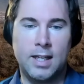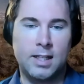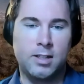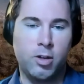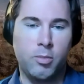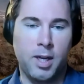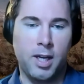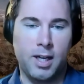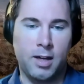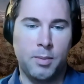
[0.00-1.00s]
Yeah, that's so
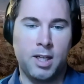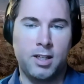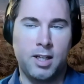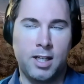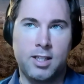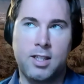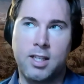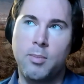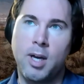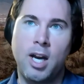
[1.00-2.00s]
big. I mean, I
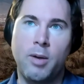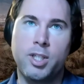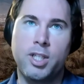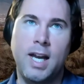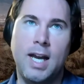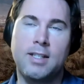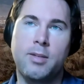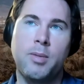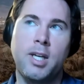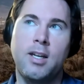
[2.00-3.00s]
just think about, I wish I'd had
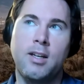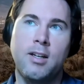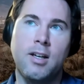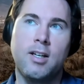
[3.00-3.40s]
somebody,